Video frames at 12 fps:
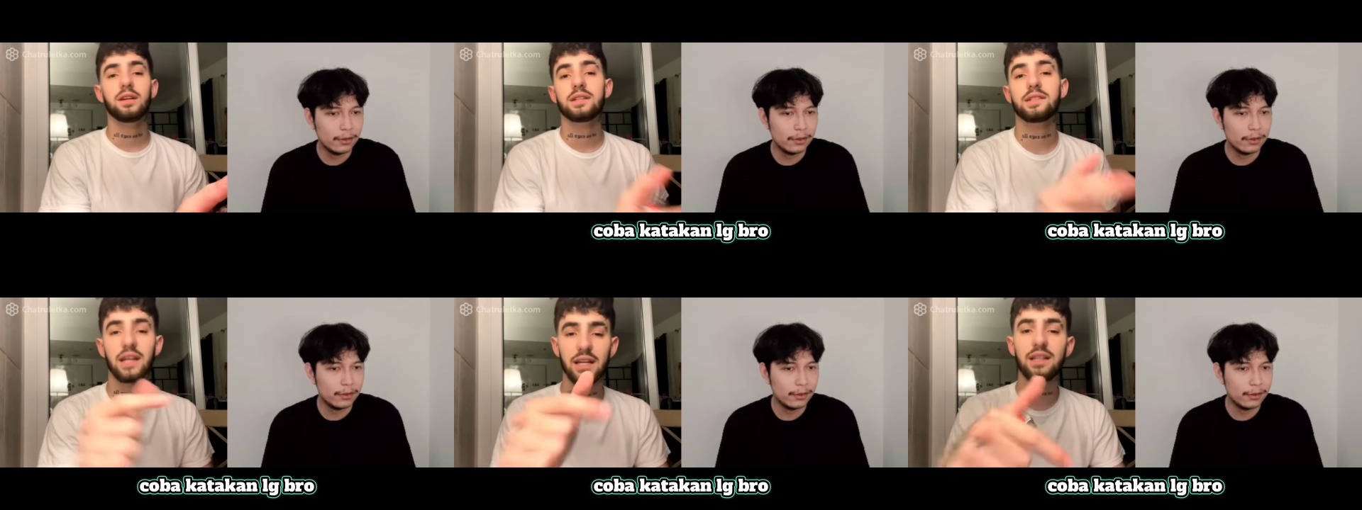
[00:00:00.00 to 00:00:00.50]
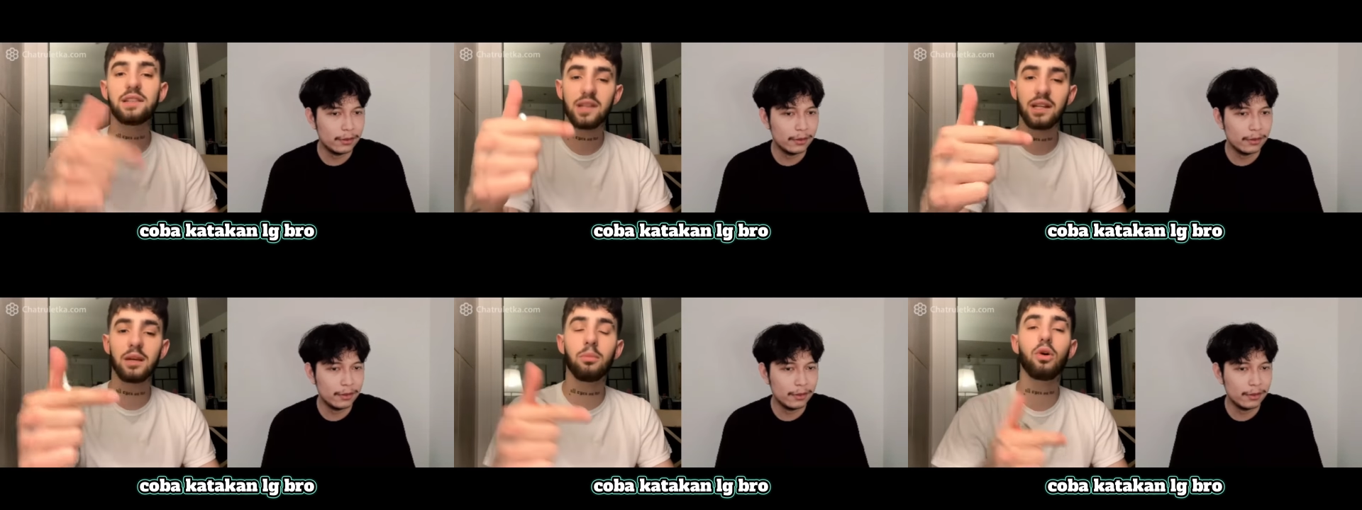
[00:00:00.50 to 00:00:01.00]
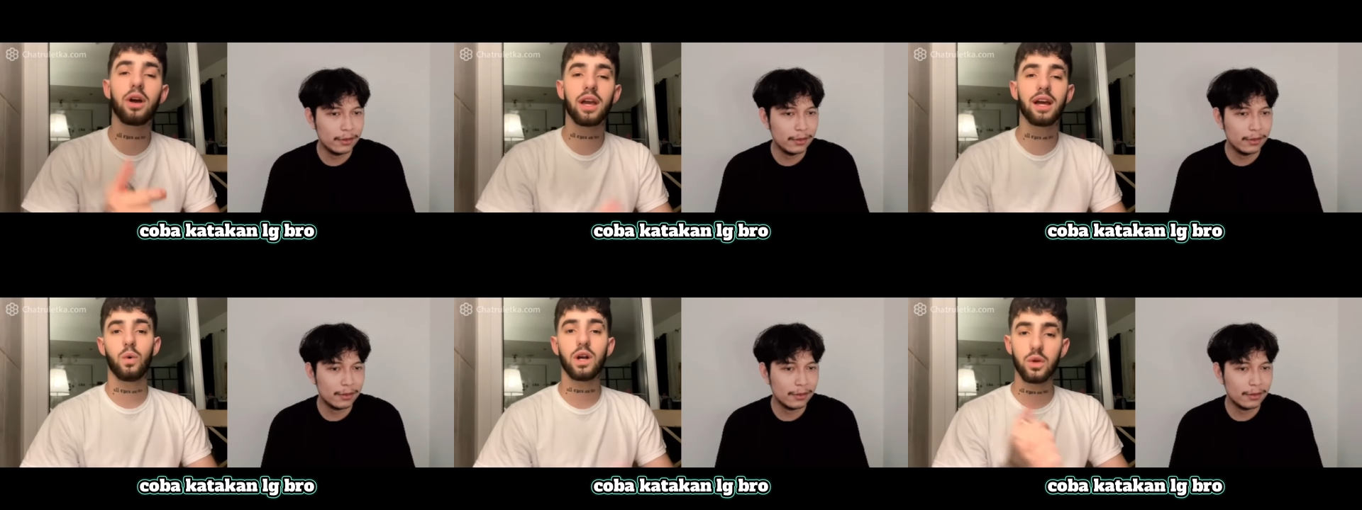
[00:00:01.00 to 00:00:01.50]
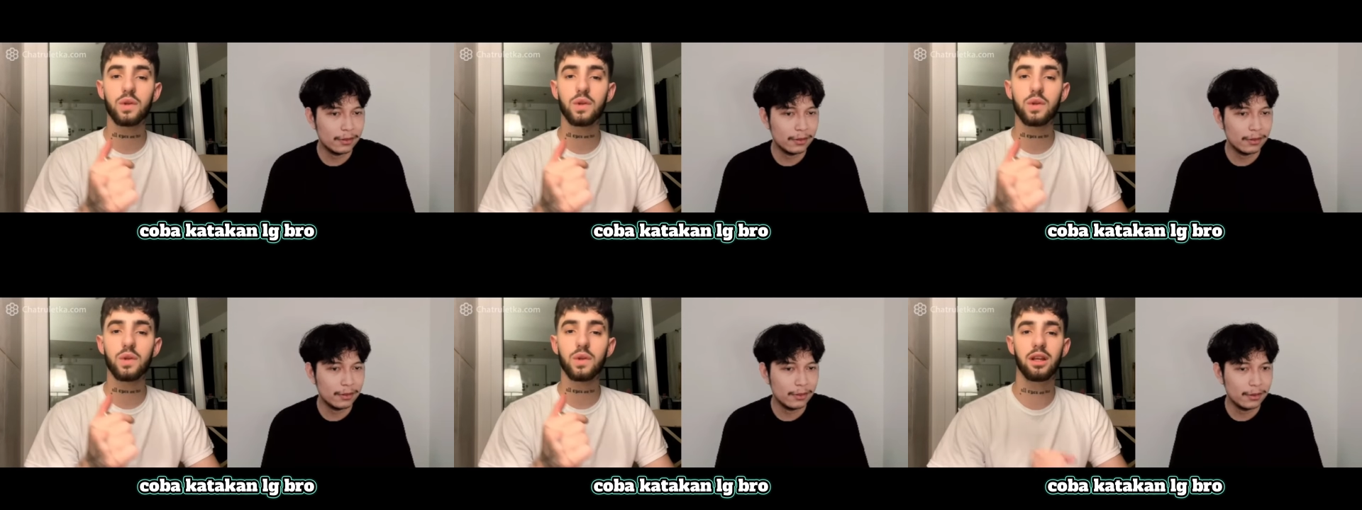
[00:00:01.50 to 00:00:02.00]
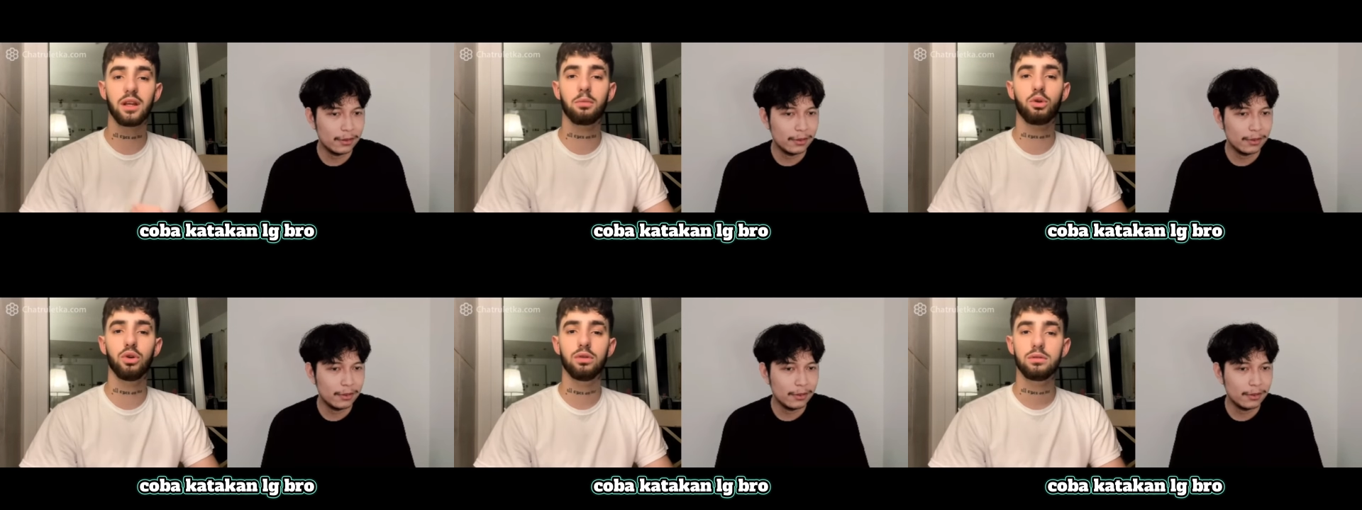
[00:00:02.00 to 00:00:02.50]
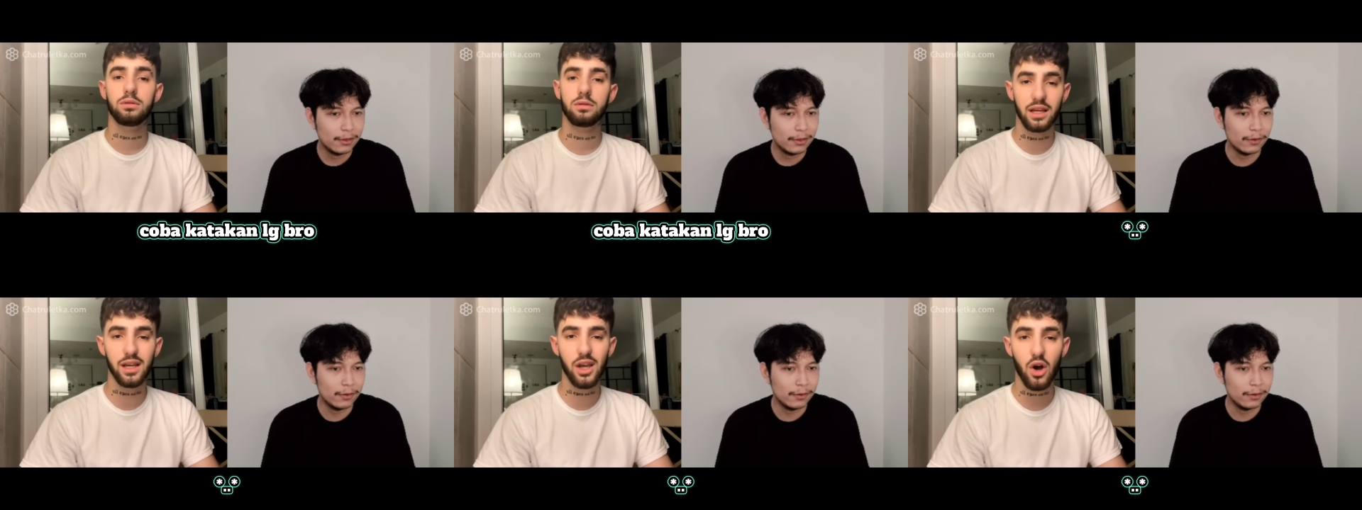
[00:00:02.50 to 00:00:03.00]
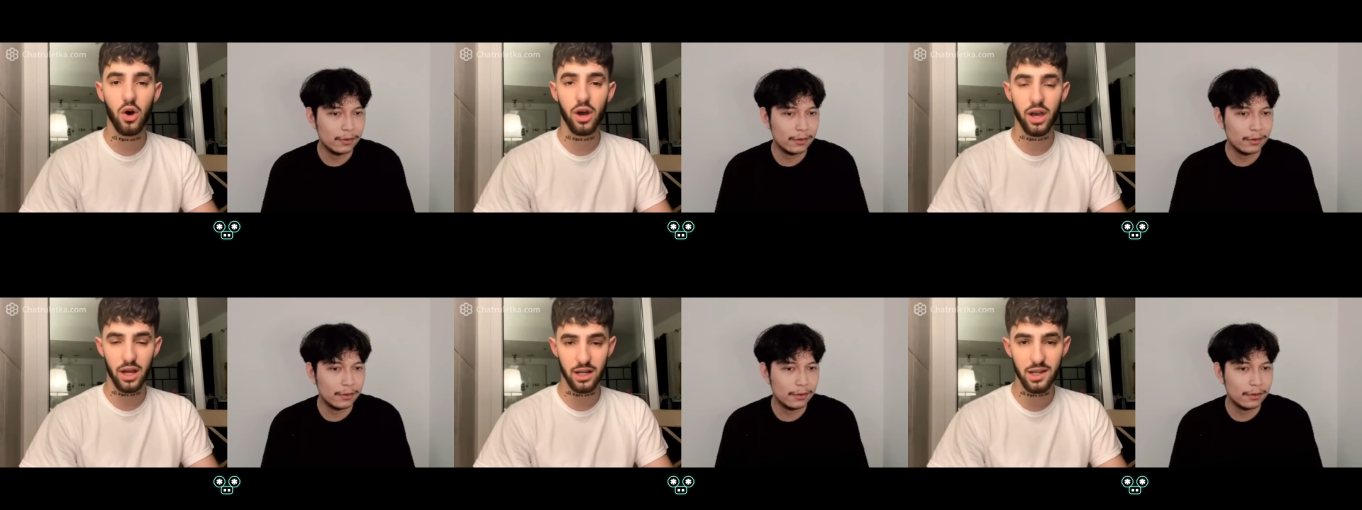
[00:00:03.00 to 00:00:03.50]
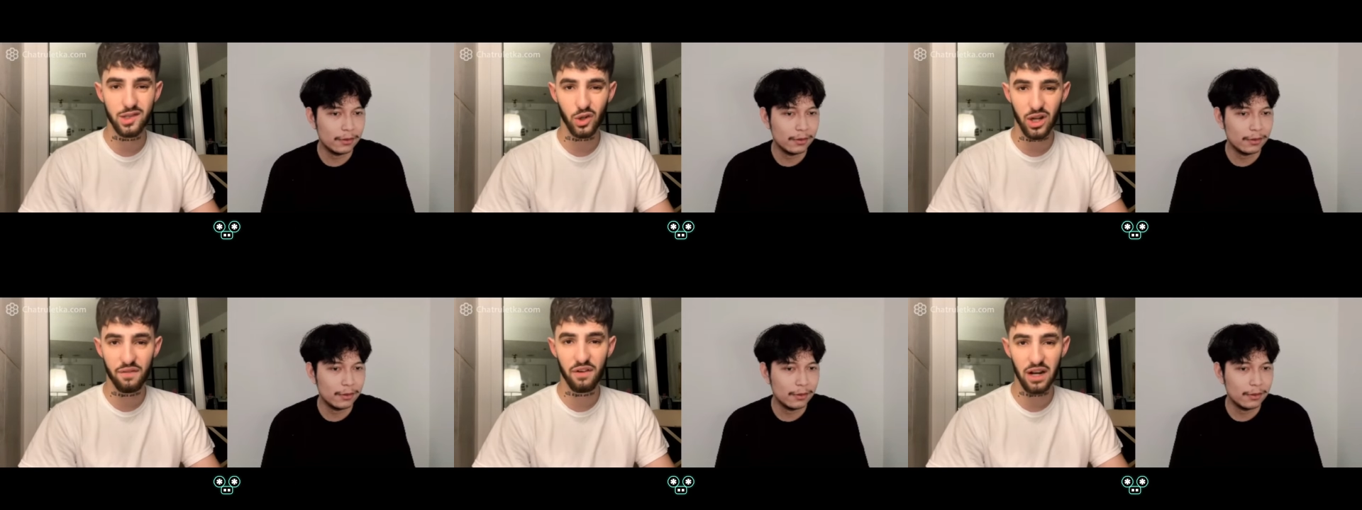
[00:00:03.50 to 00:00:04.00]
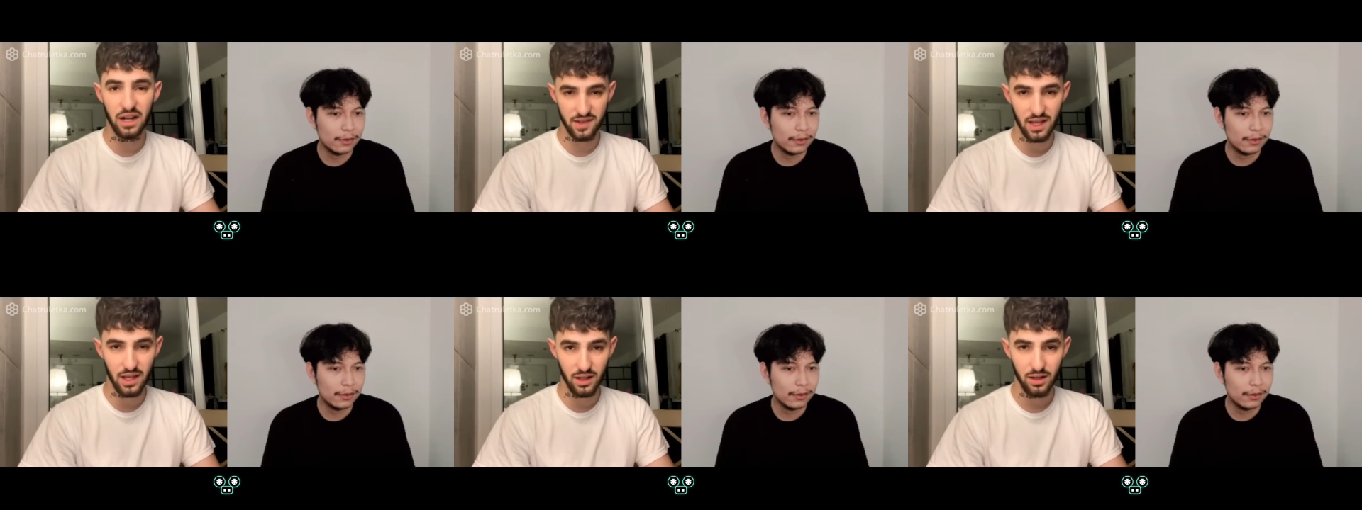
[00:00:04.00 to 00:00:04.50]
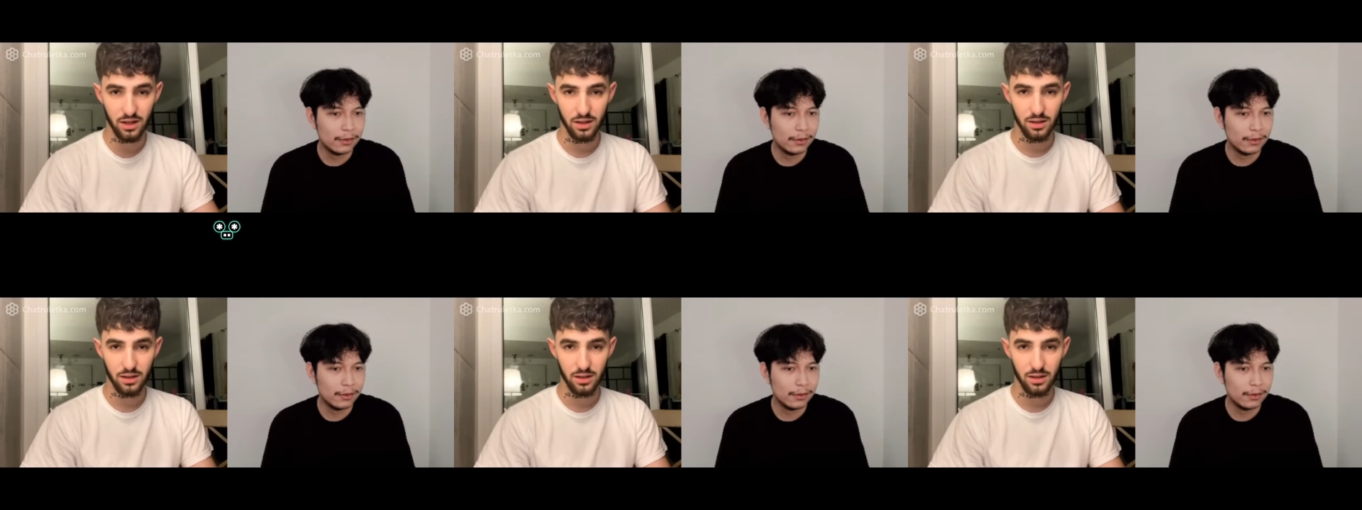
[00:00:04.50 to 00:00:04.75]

Speaker 1: Say this in Hebrew again. What do you say in Hebrew? Ani Sone Palestine.